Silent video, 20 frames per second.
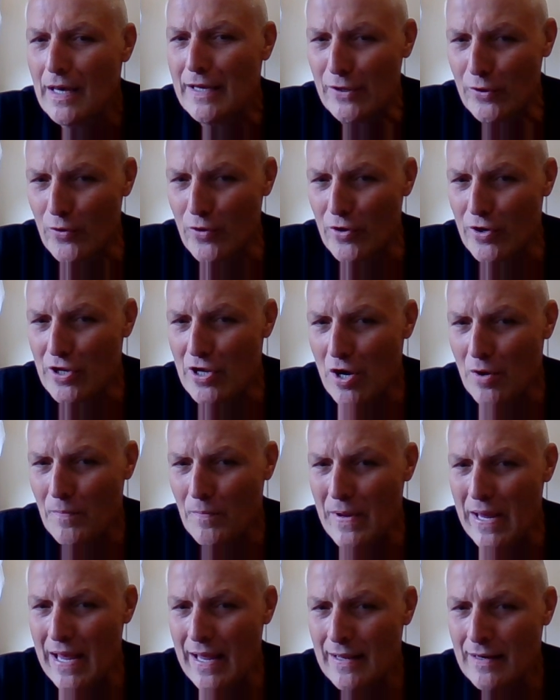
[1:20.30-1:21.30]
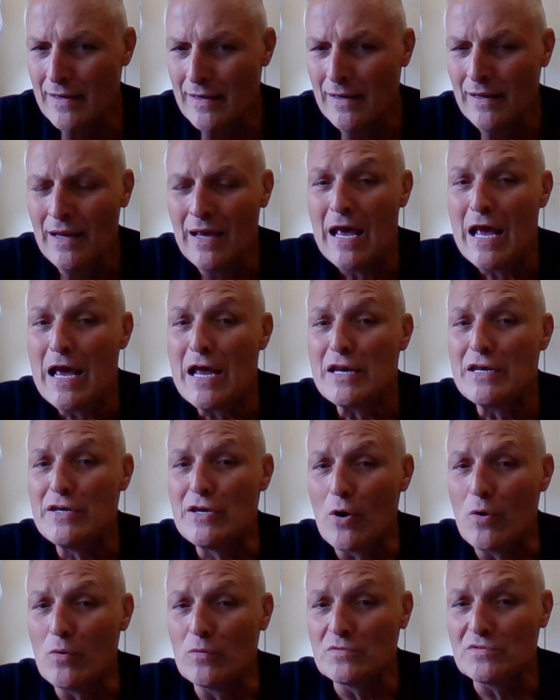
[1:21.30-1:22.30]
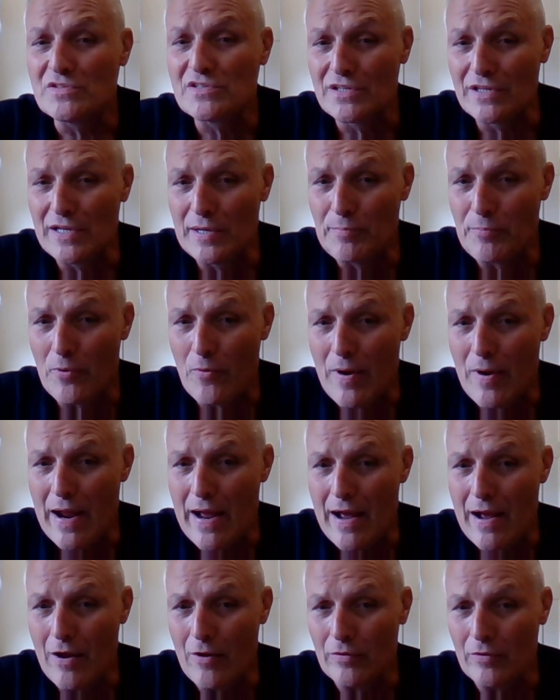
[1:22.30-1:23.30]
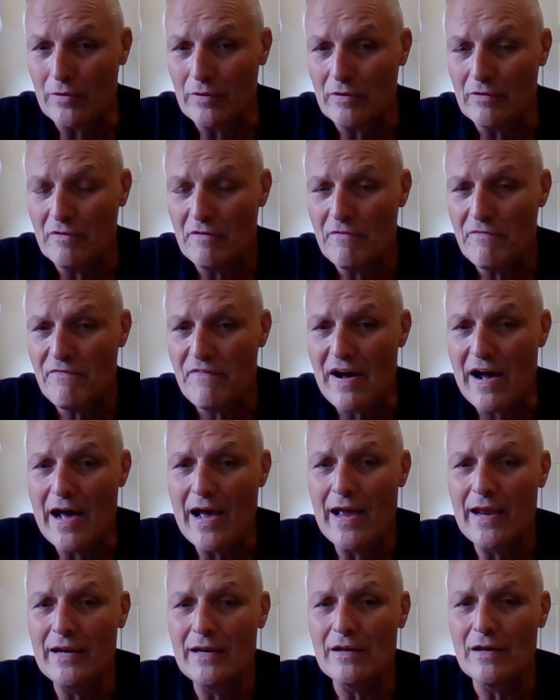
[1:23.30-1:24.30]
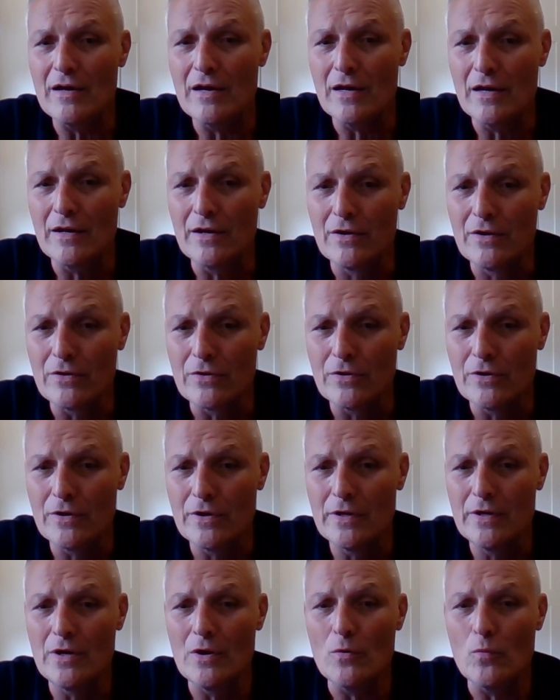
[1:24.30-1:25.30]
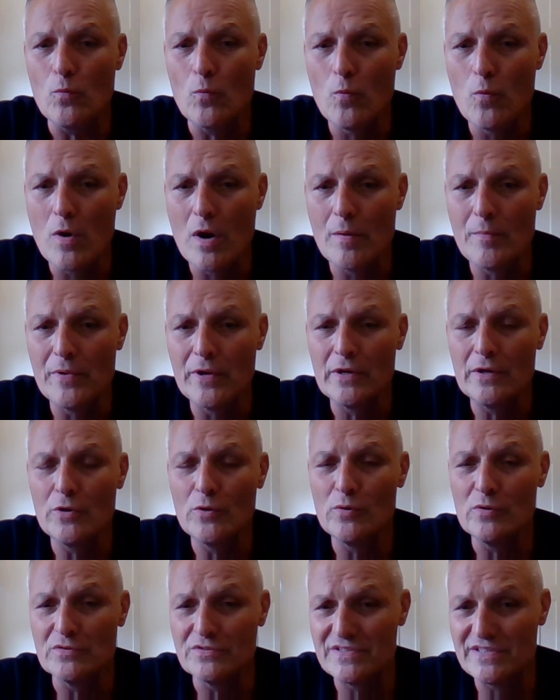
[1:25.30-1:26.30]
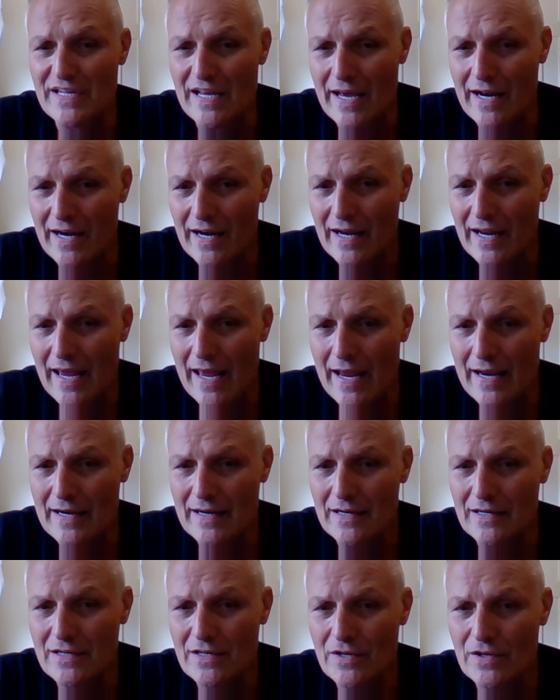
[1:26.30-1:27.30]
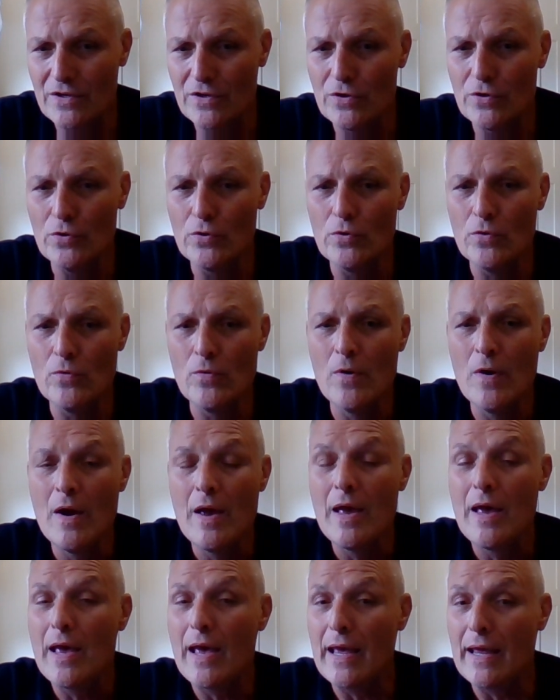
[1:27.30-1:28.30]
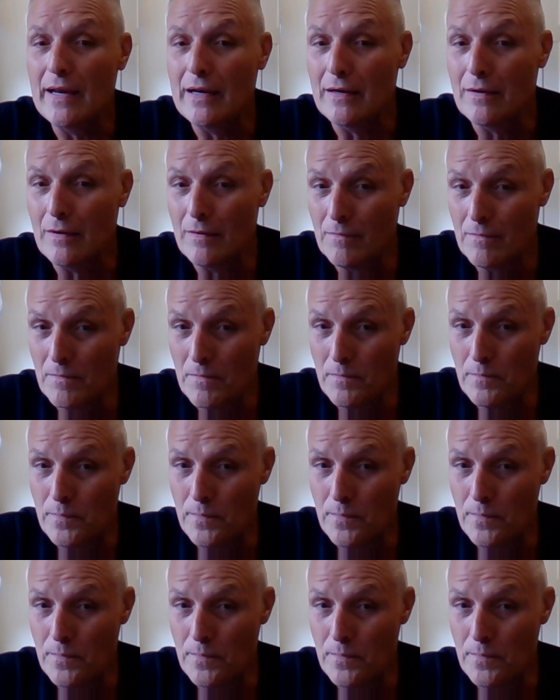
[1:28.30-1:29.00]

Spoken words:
and you're a young man, don't sleep around. Find a good woman who's dedicated to you and